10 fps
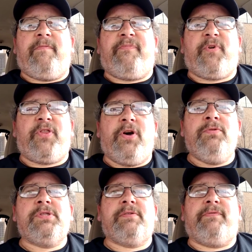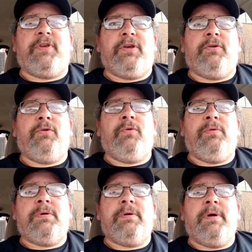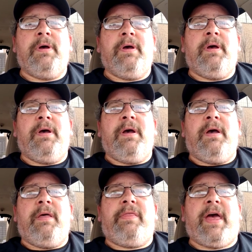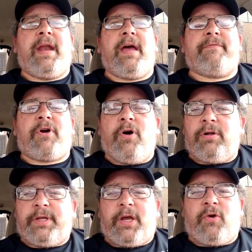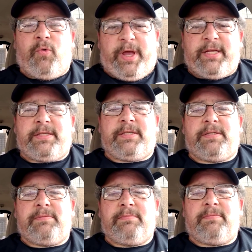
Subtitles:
For those of you that have called it quits